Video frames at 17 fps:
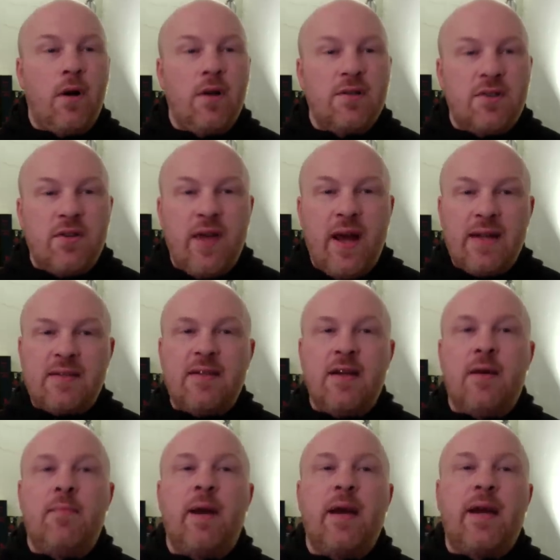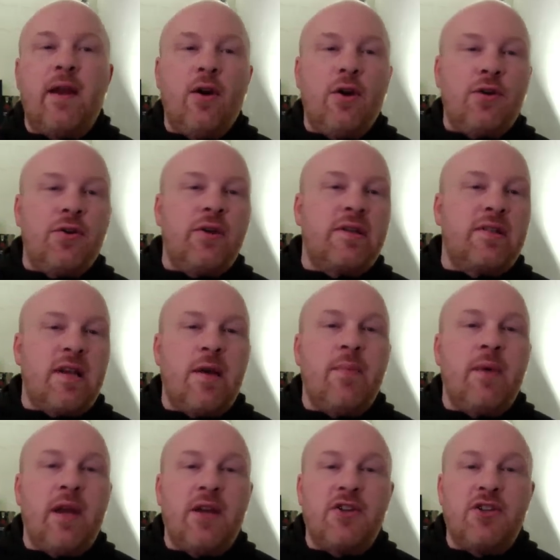So that's it, my character
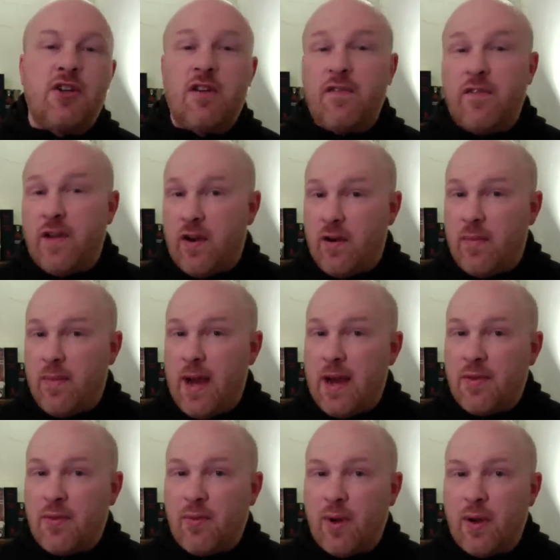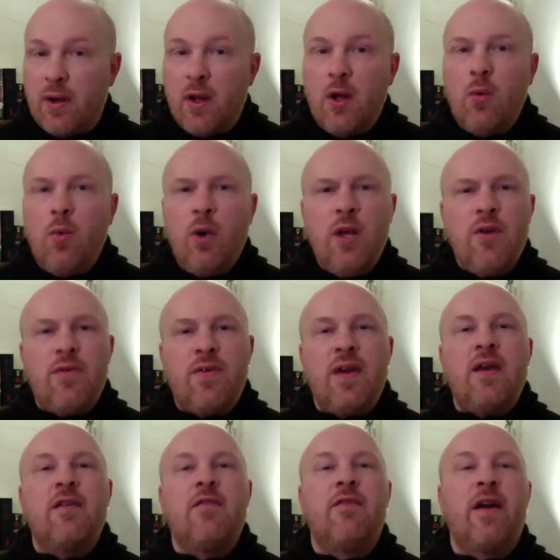examination of Verin Mathwin. What do you
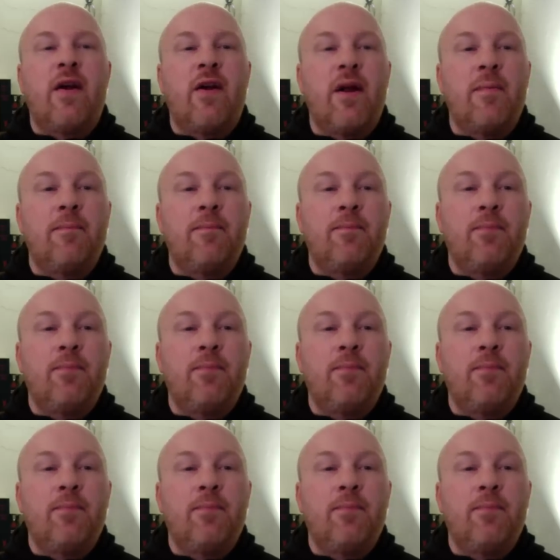think of Verin?